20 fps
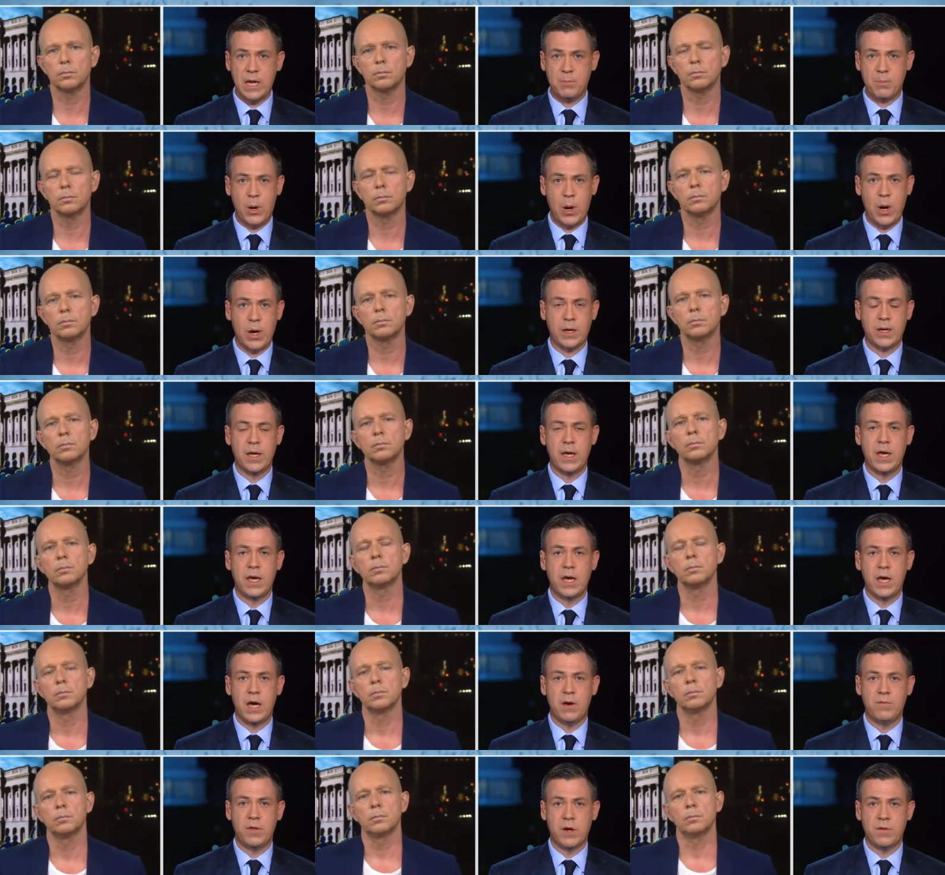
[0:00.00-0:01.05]
Speaker 1: part
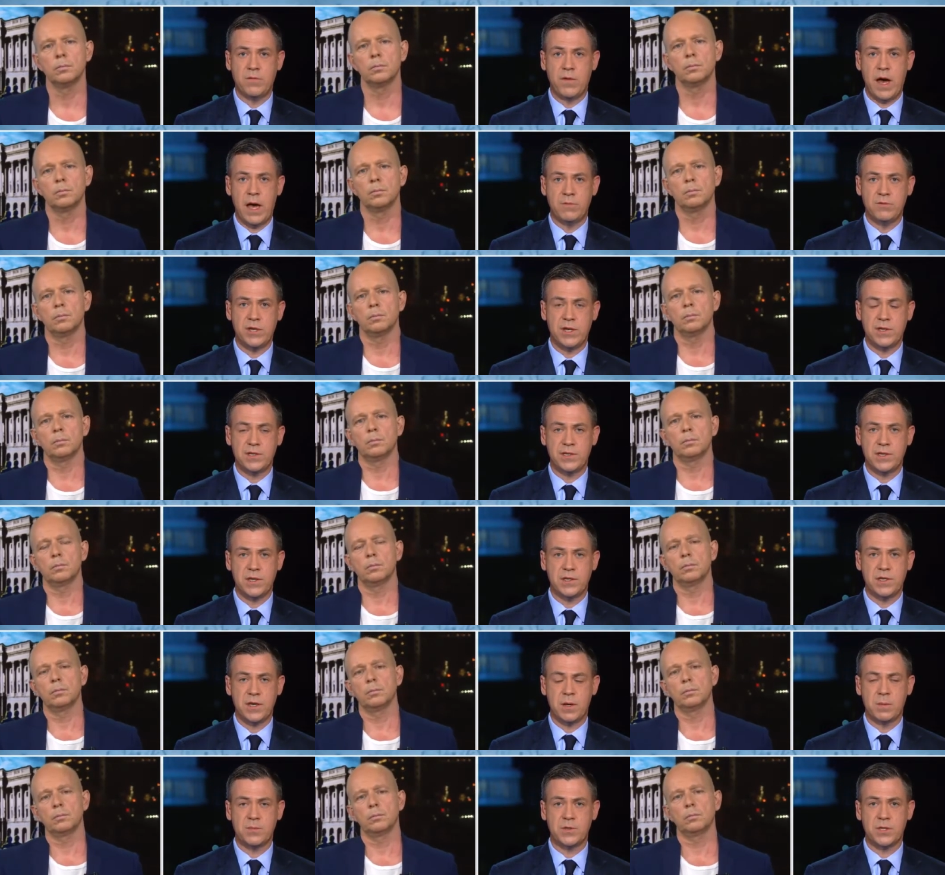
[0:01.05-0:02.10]
of their 5G
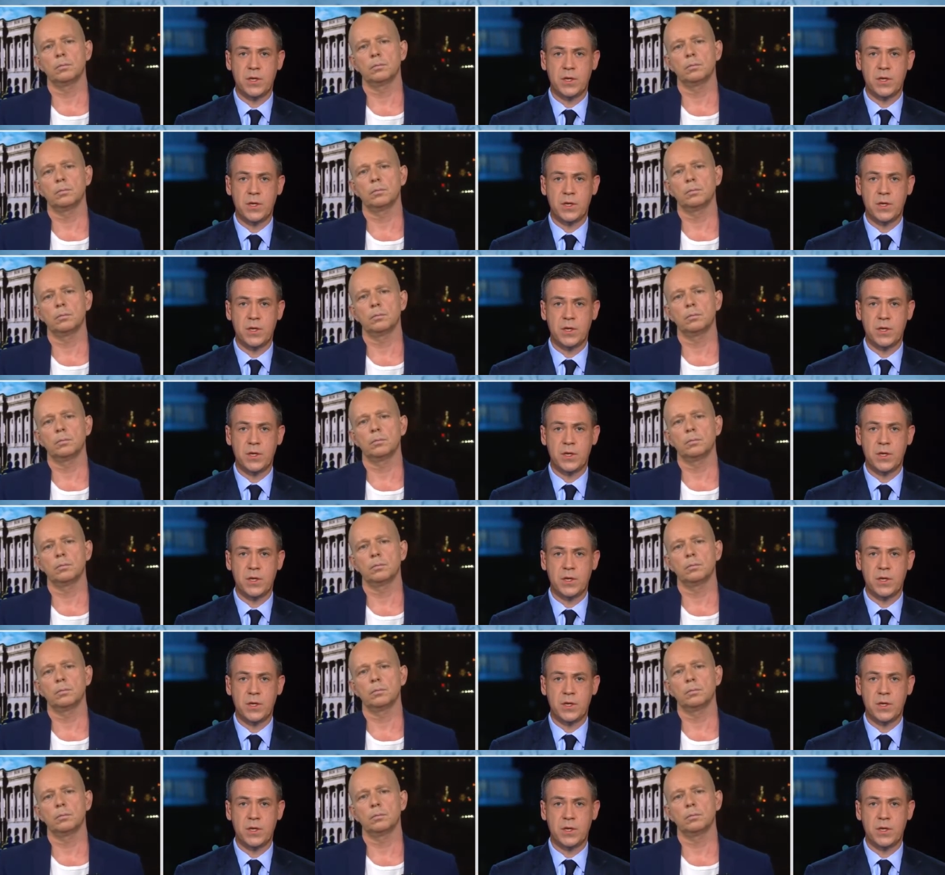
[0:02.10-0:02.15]
system.